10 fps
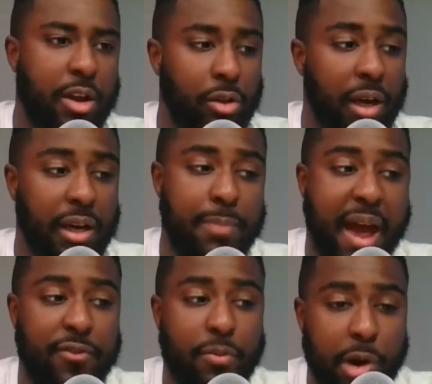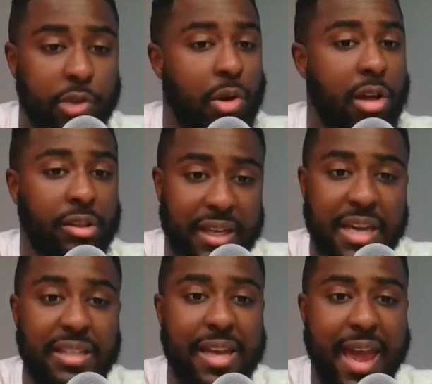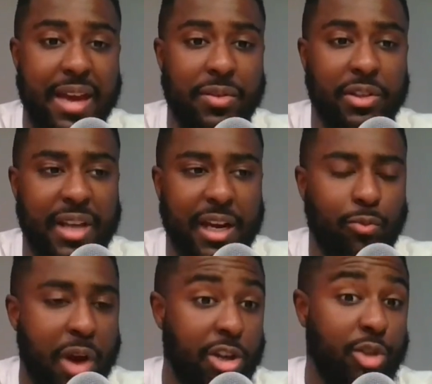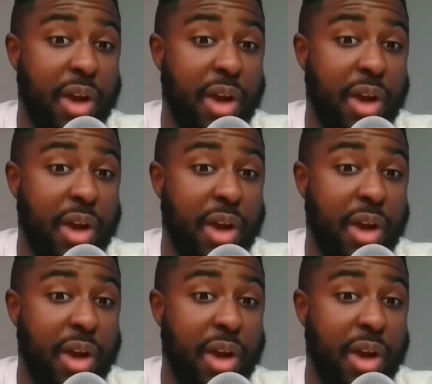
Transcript: you're lucky Matthew Bergeron looks like he's hit in the second round.